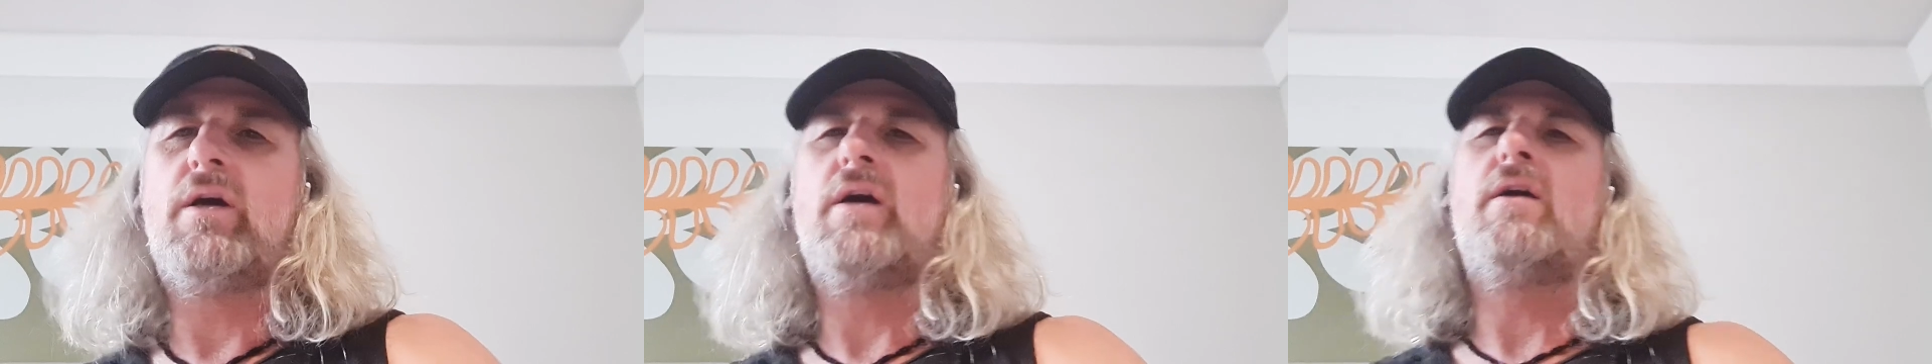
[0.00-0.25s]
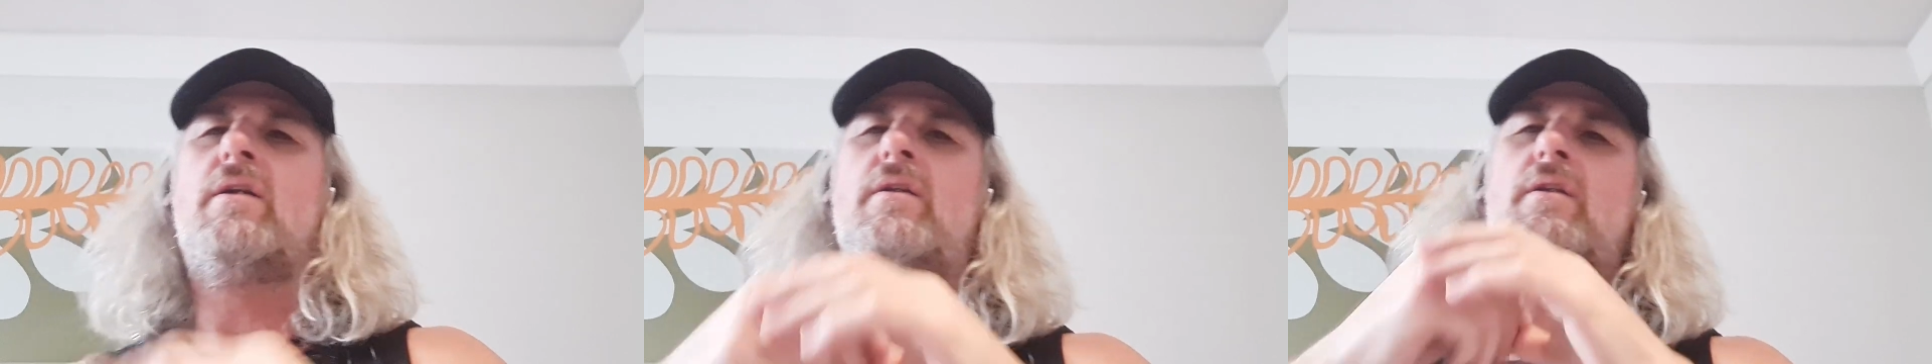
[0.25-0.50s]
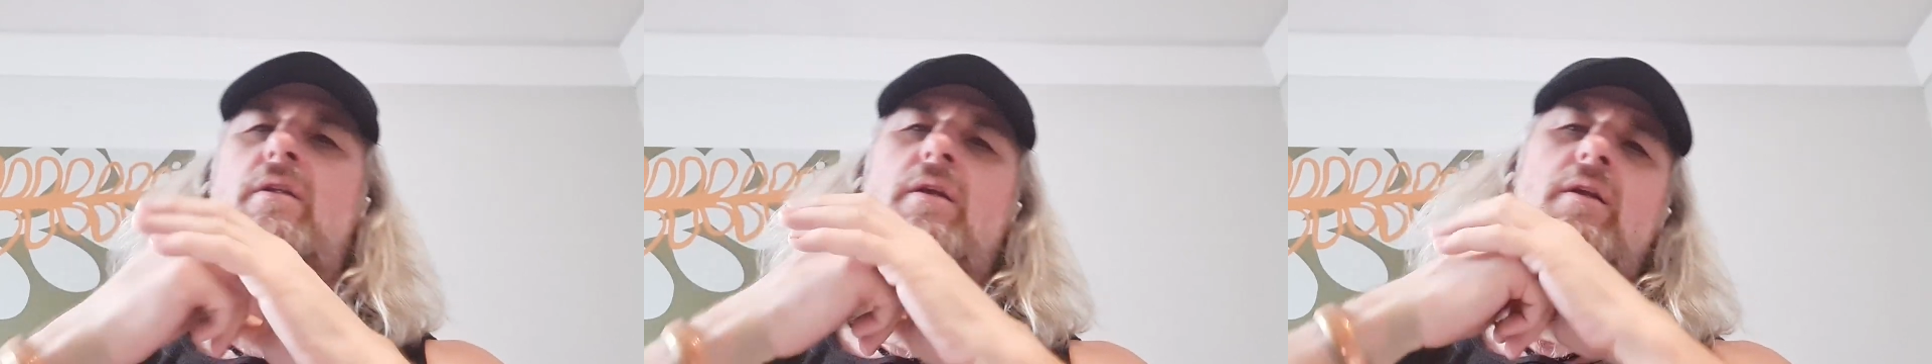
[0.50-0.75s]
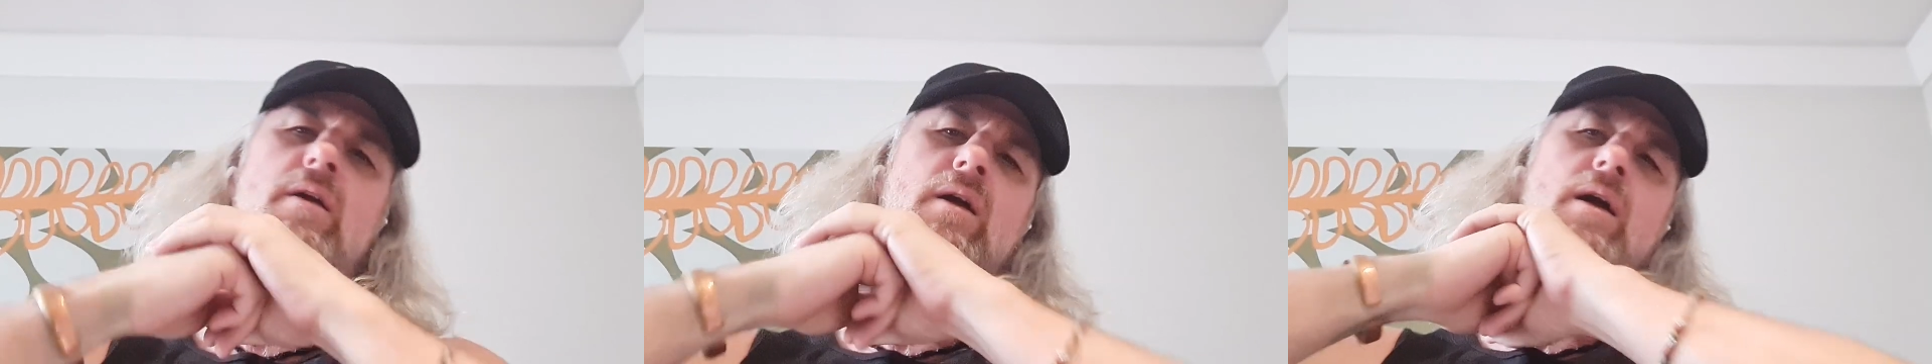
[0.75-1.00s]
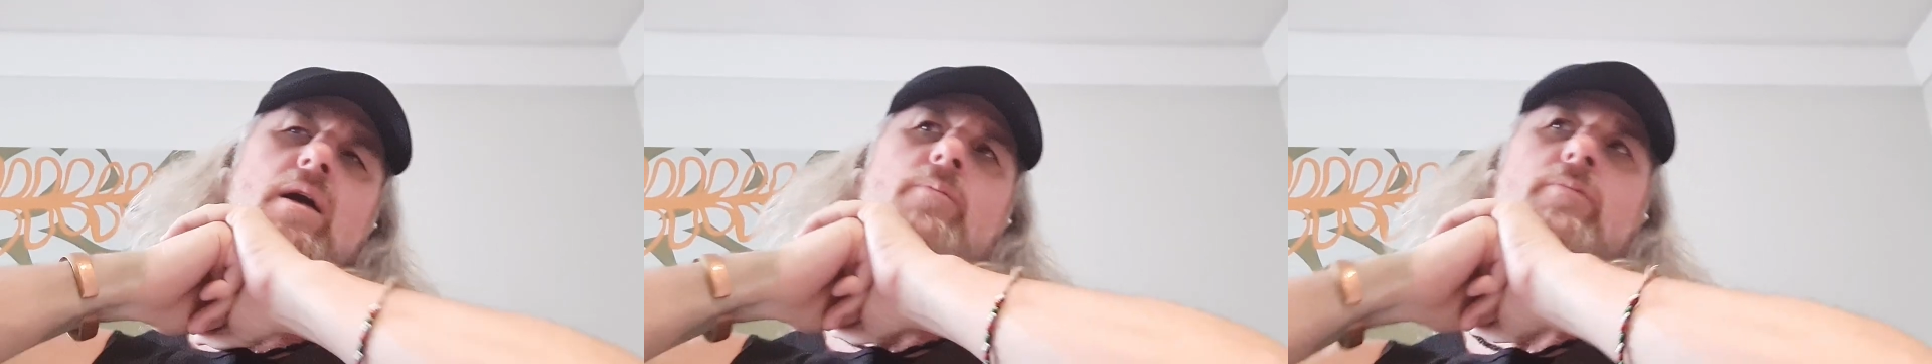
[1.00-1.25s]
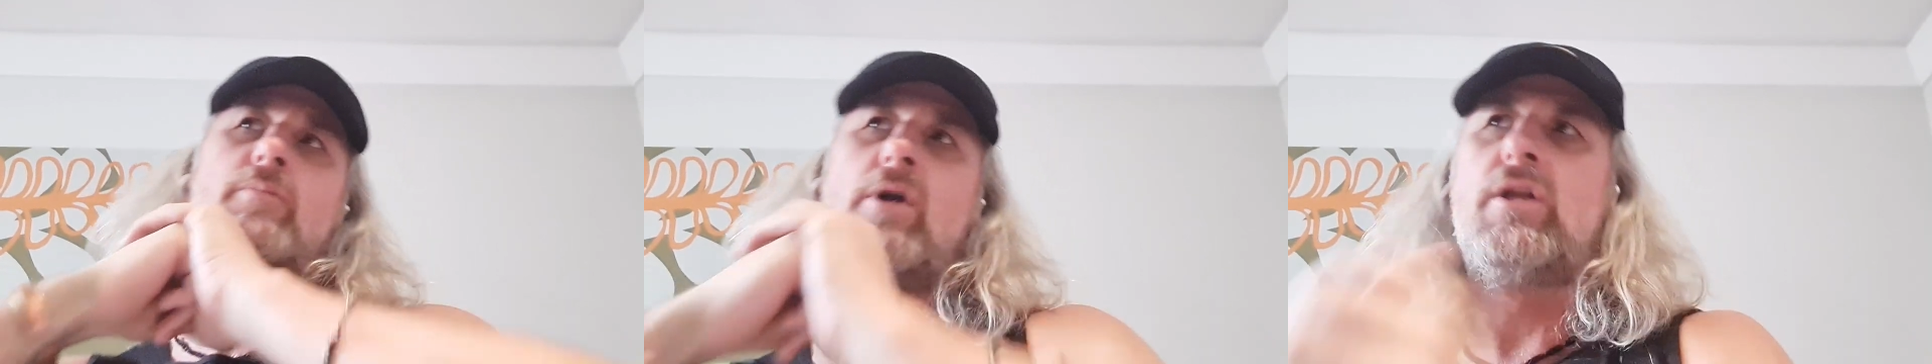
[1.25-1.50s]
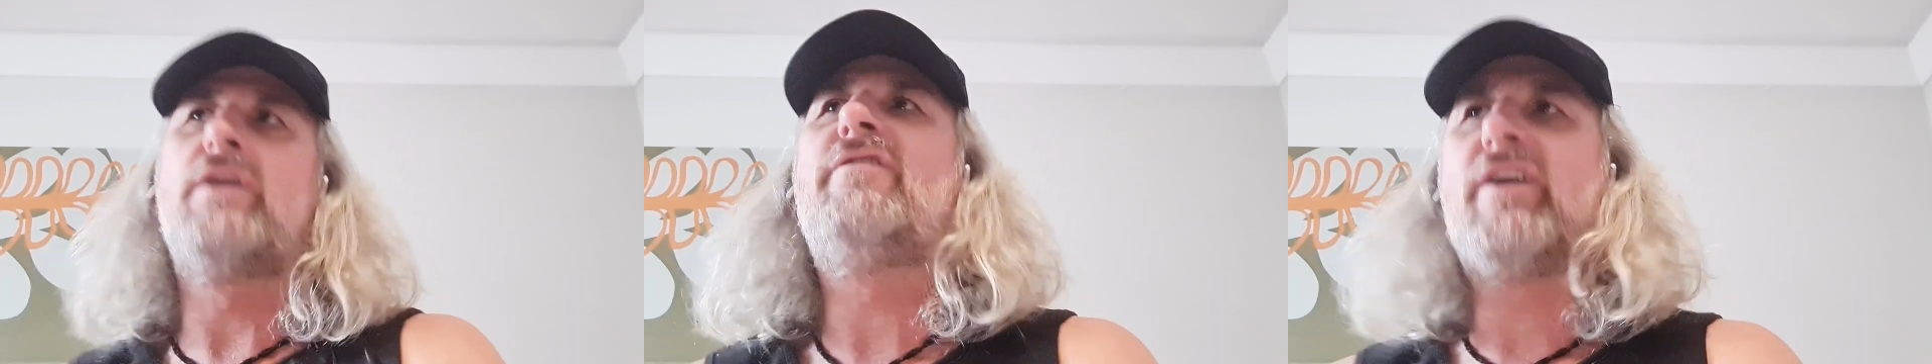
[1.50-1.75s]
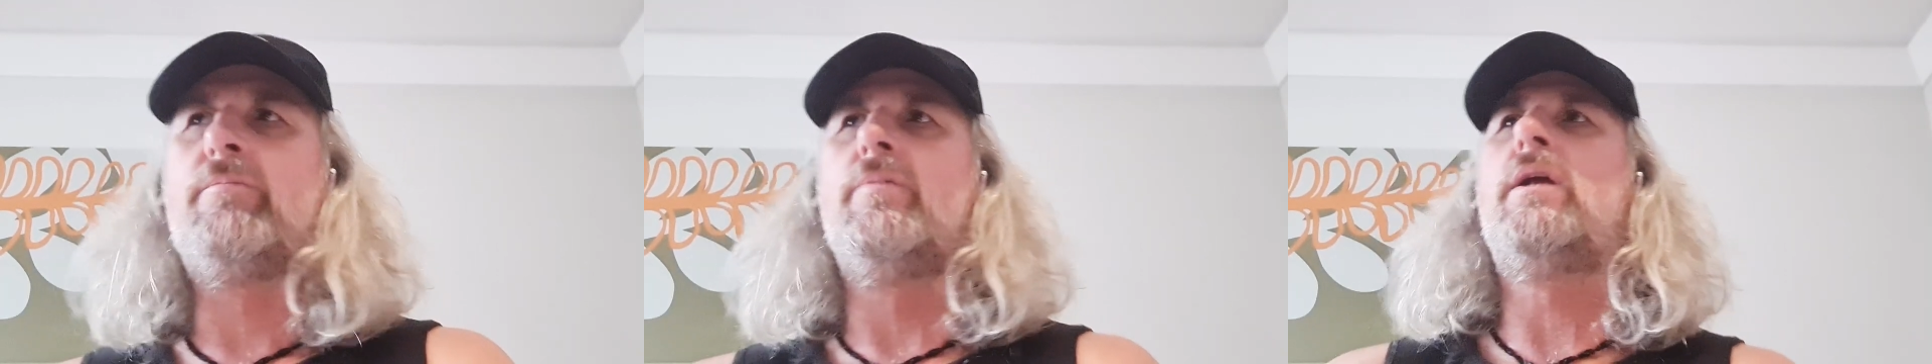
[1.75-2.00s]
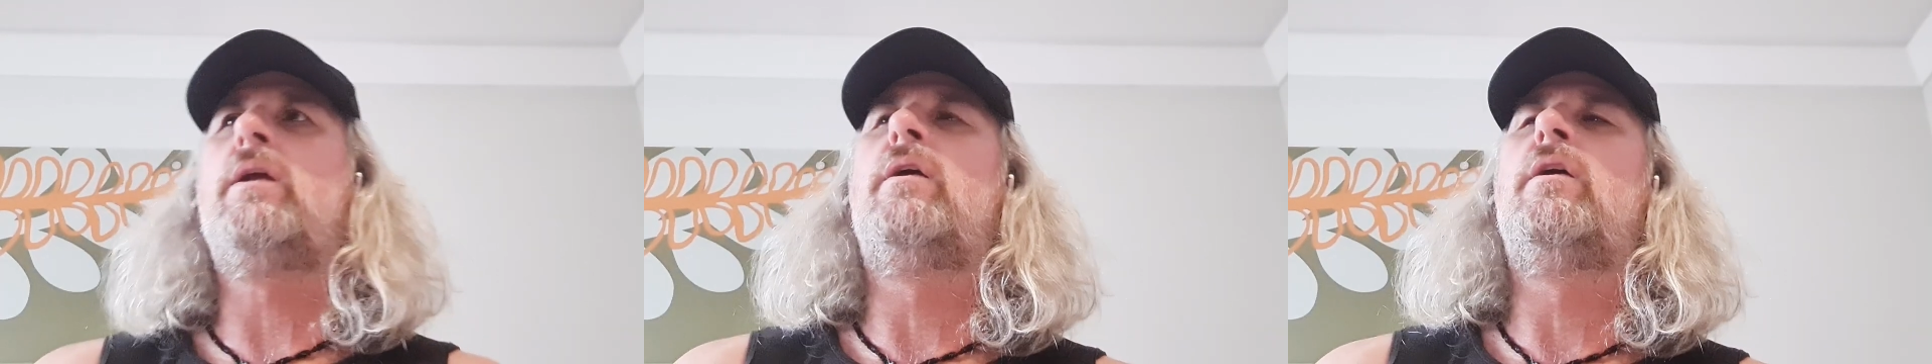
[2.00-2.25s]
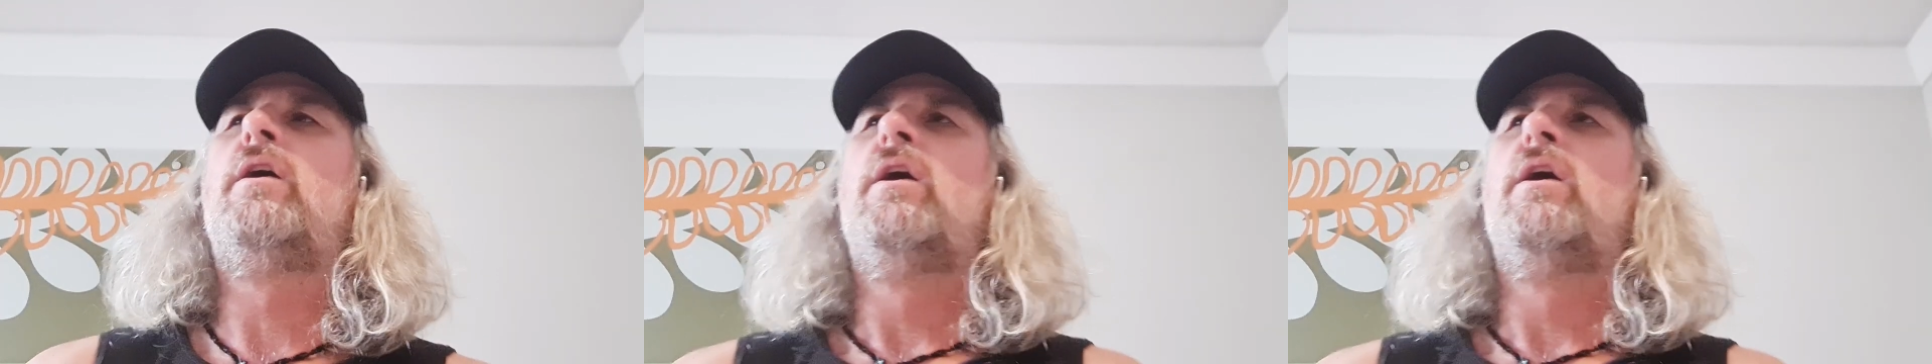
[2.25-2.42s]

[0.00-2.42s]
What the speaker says: and motivate me